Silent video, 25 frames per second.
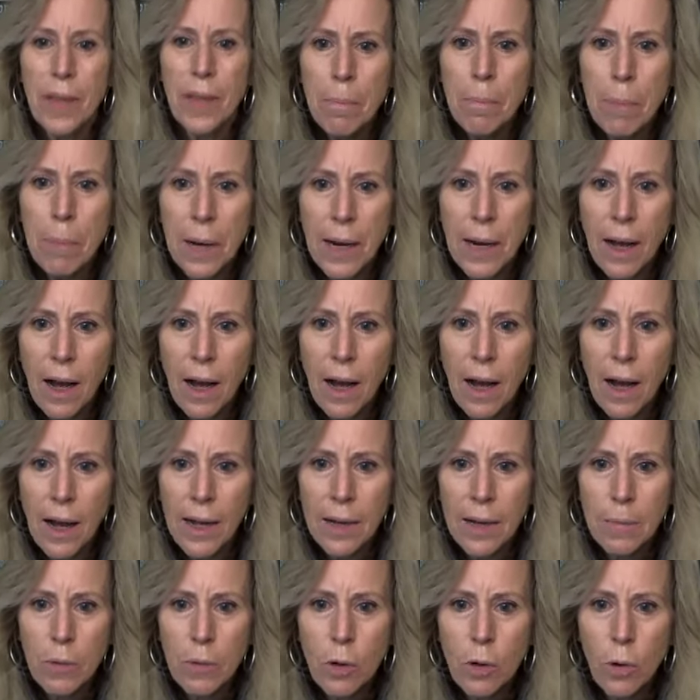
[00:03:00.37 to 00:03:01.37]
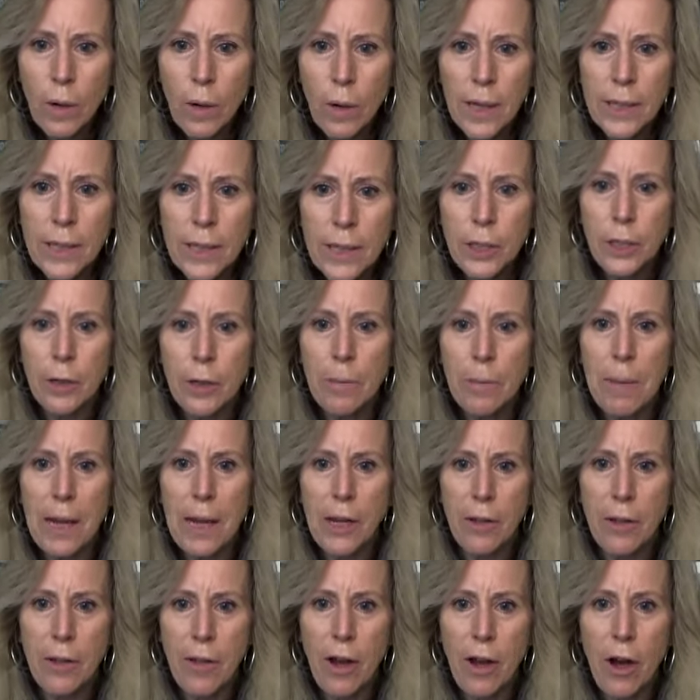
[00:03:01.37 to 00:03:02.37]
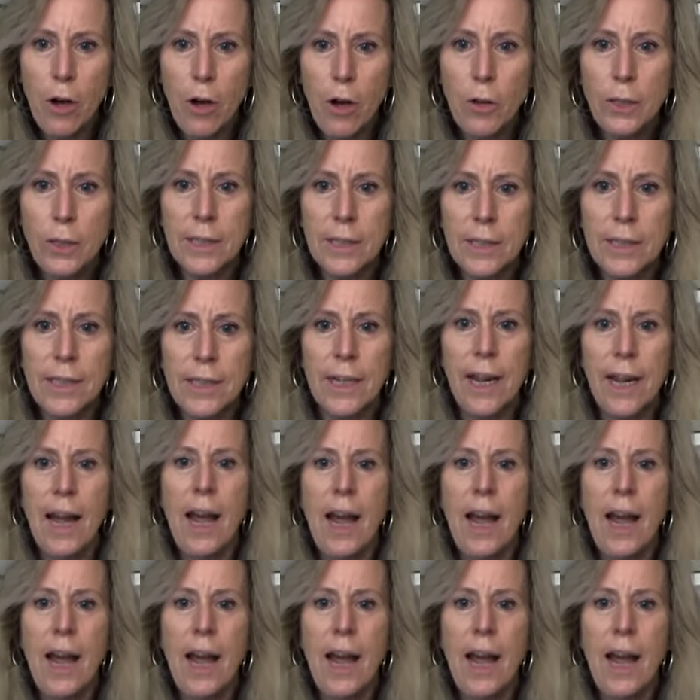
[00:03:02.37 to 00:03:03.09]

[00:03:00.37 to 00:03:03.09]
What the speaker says: but I am going to make you the host.